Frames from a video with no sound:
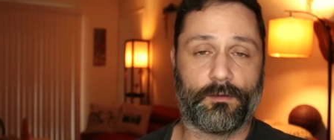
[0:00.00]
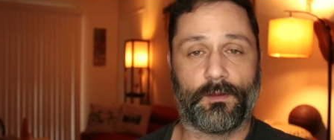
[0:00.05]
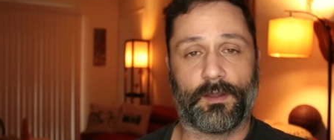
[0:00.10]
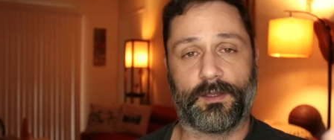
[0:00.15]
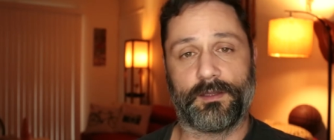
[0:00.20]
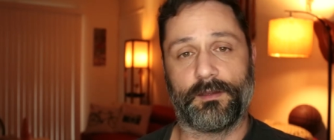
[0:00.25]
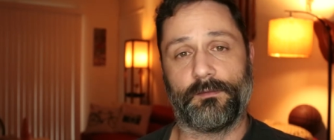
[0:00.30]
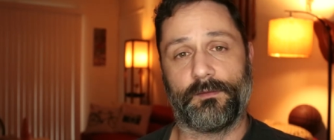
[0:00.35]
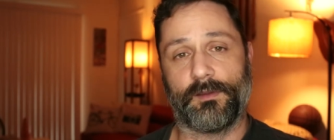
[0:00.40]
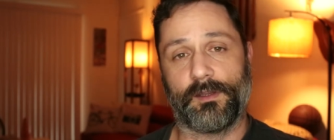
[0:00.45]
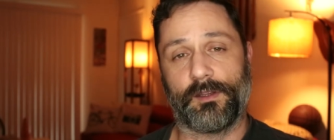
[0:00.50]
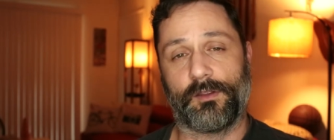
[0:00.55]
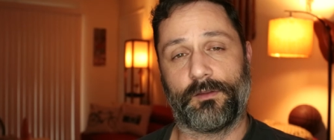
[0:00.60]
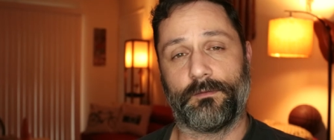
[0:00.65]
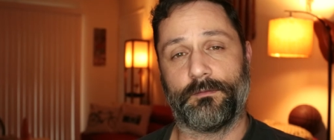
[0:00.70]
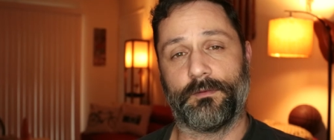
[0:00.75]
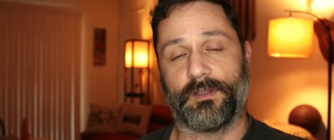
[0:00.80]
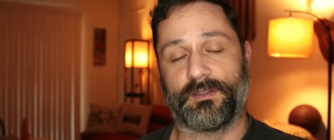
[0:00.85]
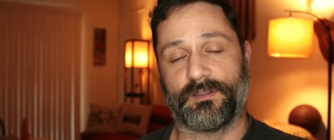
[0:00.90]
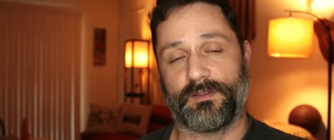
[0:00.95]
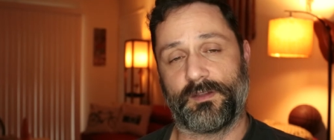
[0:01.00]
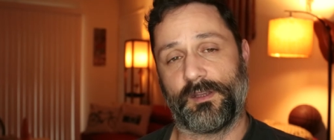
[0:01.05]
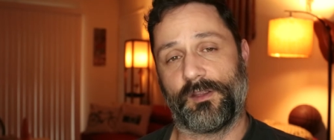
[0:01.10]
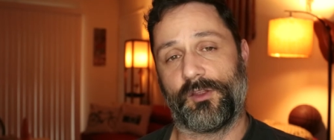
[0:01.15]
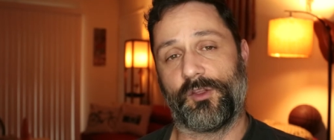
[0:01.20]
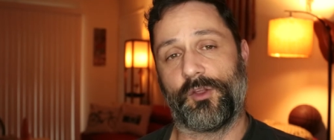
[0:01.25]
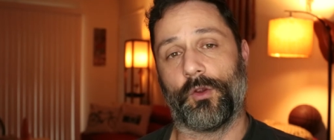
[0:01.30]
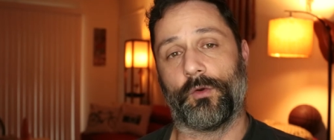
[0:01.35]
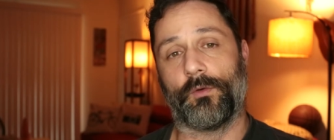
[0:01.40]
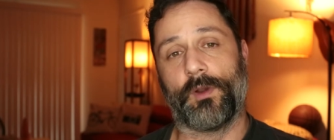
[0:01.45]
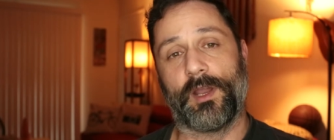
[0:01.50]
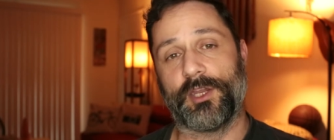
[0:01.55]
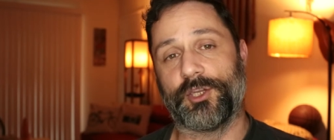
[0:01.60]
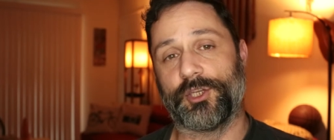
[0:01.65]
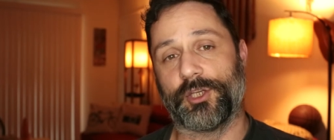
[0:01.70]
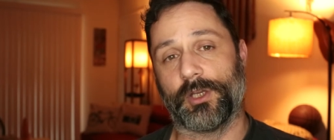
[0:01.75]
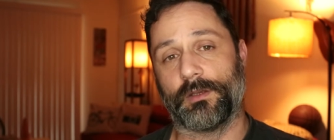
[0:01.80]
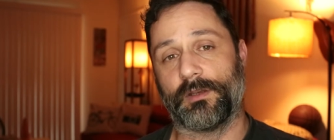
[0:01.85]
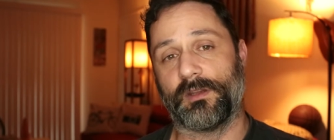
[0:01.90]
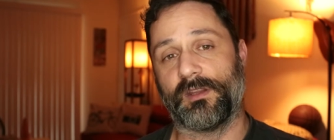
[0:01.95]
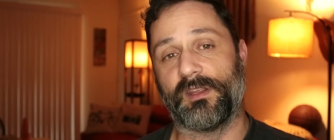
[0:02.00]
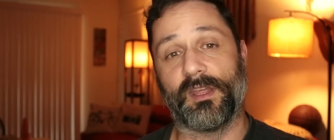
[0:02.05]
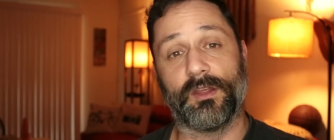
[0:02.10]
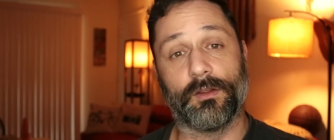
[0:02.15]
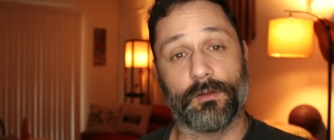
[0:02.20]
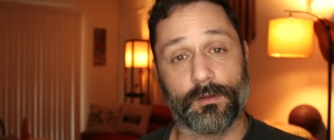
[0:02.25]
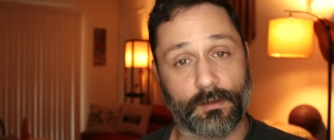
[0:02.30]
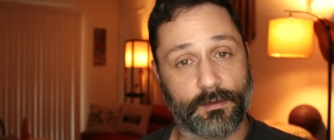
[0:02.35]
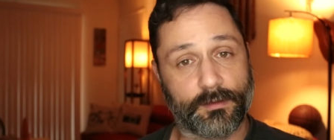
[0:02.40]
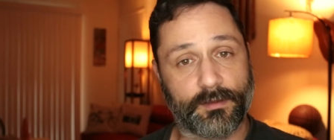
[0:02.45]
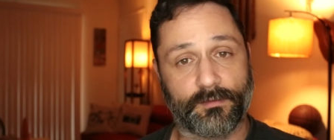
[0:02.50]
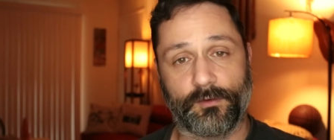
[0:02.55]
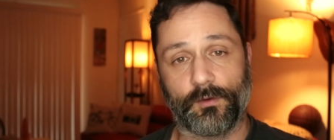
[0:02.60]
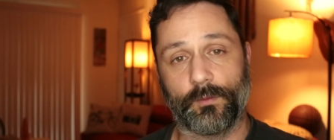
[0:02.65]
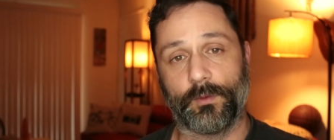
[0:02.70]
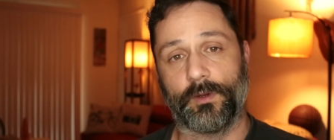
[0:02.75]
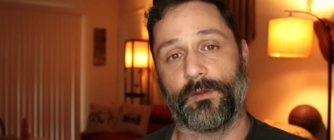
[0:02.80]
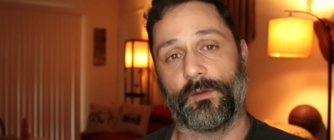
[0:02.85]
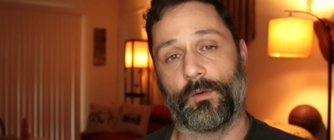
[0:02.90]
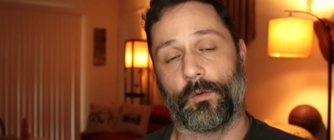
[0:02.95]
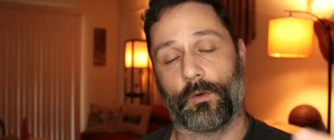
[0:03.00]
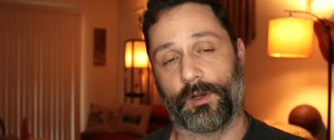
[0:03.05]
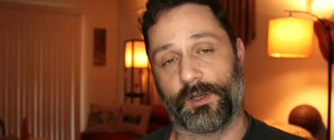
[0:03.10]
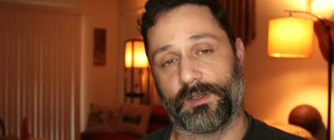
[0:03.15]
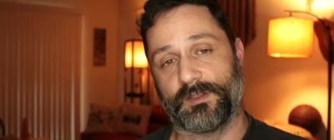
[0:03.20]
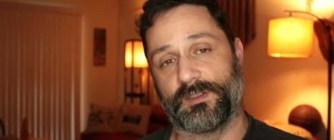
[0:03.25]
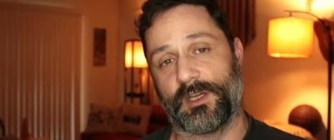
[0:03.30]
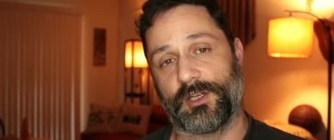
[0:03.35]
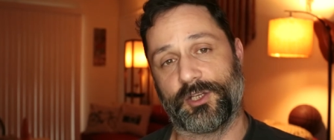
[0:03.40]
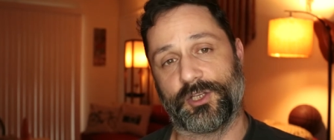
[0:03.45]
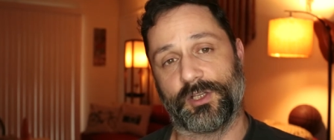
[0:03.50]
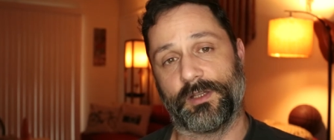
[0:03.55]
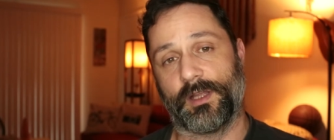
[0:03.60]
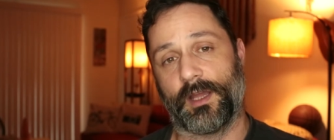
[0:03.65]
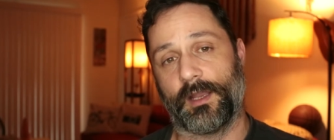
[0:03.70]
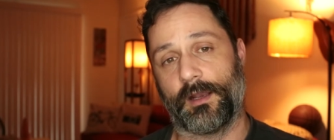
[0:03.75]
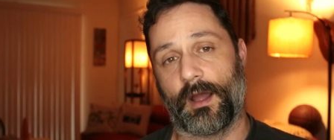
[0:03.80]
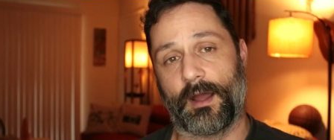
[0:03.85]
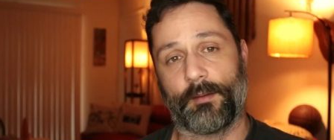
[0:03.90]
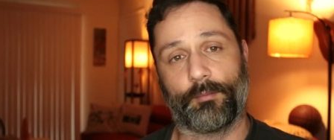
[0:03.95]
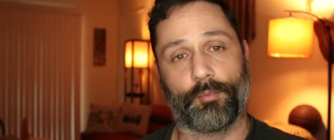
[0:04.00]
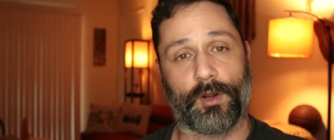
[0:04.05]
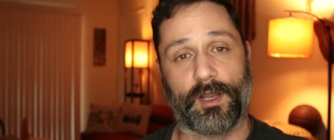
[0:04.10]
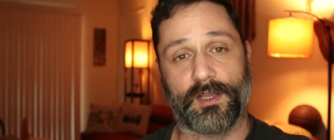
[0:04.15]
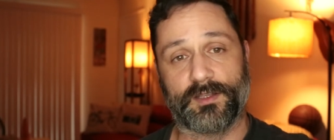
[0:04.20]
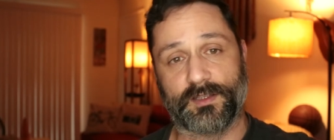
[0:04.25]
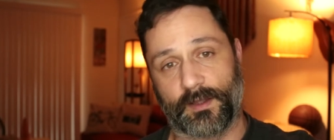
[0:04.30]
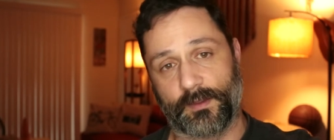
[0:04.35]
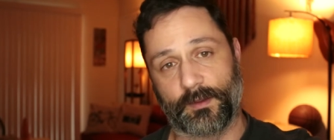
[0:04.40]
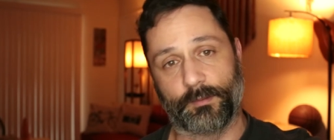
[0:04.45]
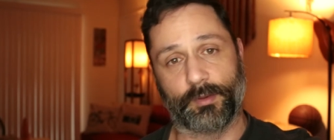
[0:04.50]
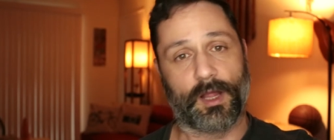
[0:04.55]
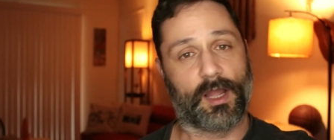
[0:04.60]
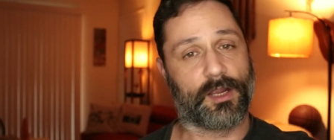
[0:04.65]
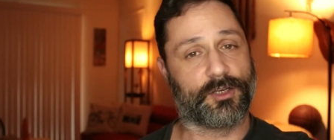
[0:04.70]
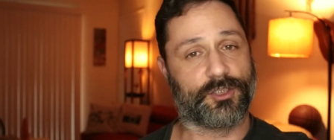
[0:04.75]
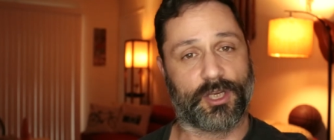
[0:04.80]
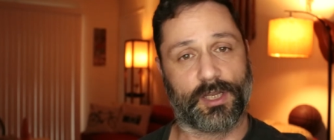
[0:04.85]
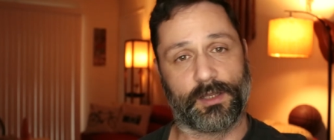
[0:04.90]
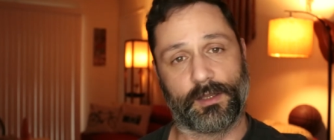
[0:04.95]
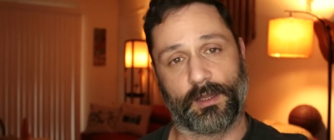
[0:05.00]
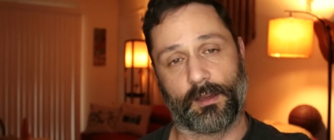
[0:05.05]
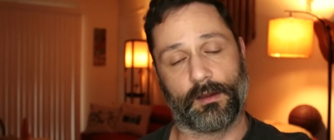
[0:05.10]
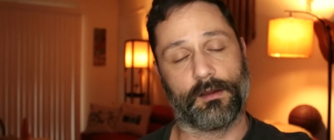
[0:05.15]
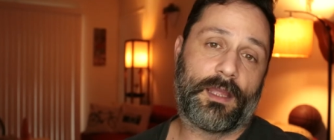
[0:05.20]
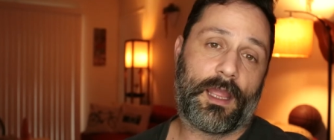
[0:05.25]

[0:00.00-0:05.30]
The the it's the curation guild, if you will, the organization that operates on the blockchain there.